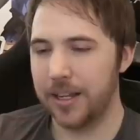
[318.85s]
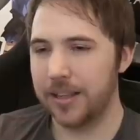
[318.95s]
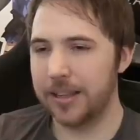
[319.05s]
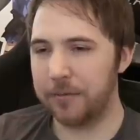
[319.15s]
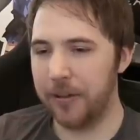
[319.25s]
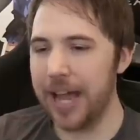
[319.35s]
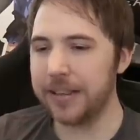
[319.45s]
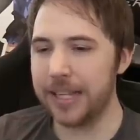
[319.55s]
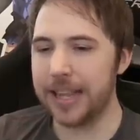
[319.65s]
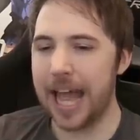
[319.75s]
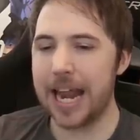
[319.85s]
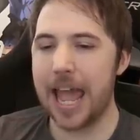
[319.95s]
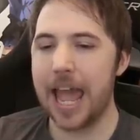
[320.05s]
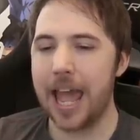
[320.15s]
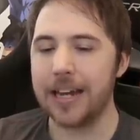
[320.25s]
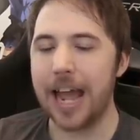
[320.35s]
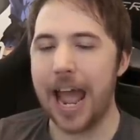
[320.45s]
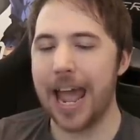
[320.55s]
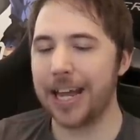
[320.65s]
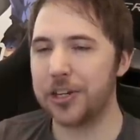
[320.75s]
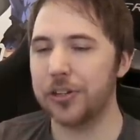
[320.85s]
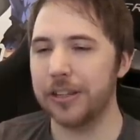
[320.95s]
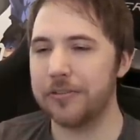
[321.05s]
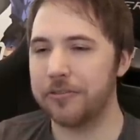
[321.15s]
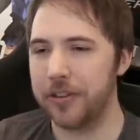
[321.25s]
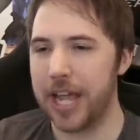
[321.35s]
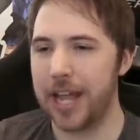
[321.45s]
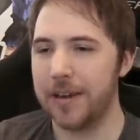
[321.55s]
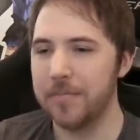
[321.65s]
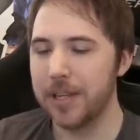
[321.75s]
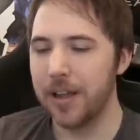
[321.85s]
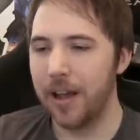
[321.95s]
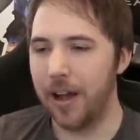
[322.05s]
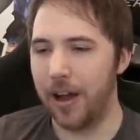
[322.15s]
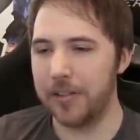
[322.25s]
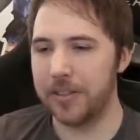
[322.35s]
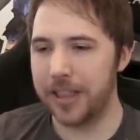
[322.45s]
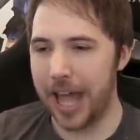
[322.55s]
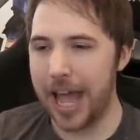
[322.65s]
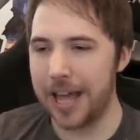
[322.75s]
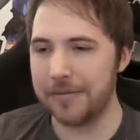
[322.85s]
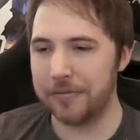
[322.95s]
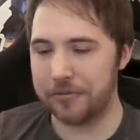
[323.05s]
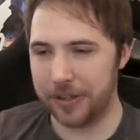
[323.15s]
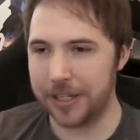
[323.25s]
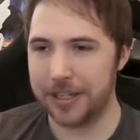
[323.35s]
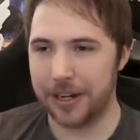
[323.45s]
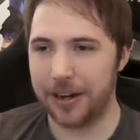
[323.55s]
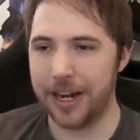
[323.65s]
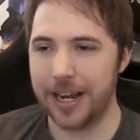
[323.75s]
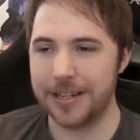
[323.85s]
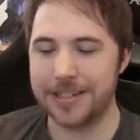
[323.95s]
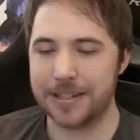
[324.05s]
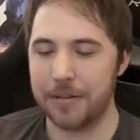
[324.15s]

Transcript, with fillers: The fact that that head actually fit on that figure is